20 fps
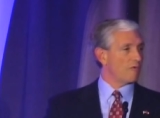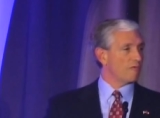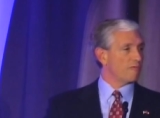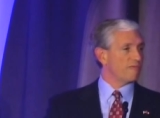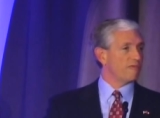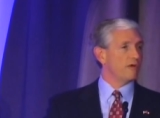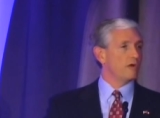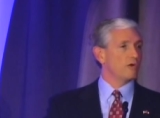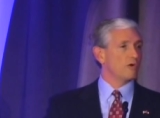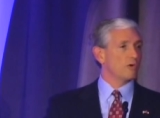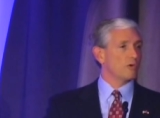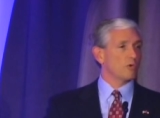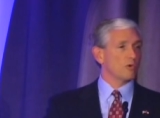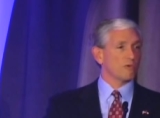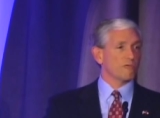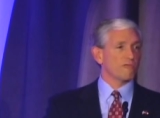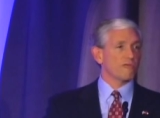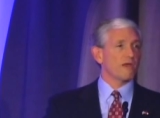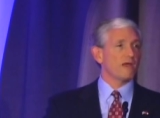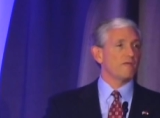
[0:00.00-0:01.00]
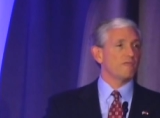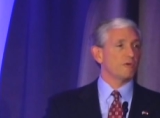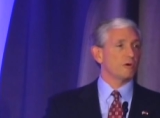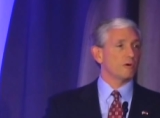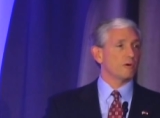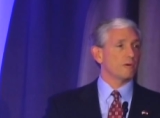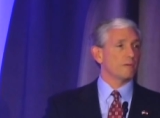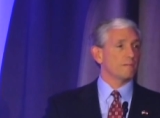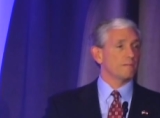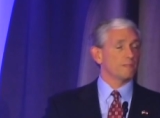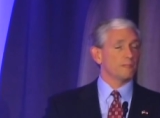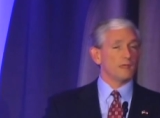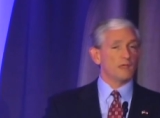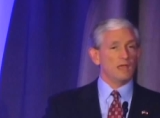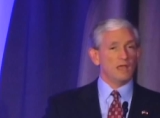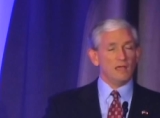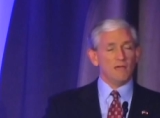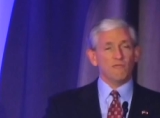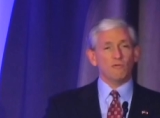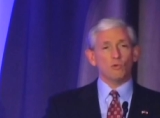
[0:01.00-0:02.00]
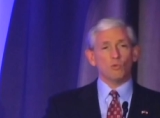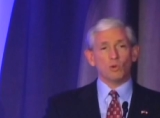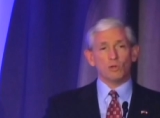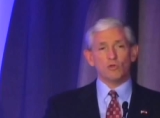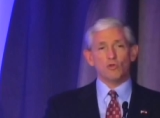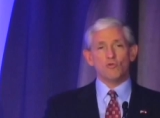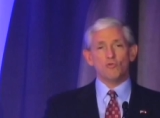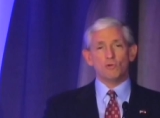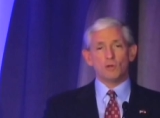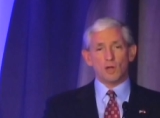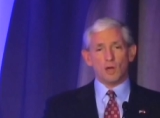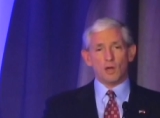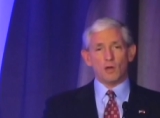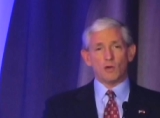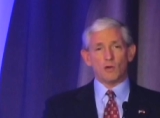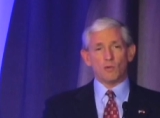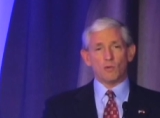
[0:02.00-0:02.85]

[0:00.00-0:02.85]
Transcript: fear or favor, even when you know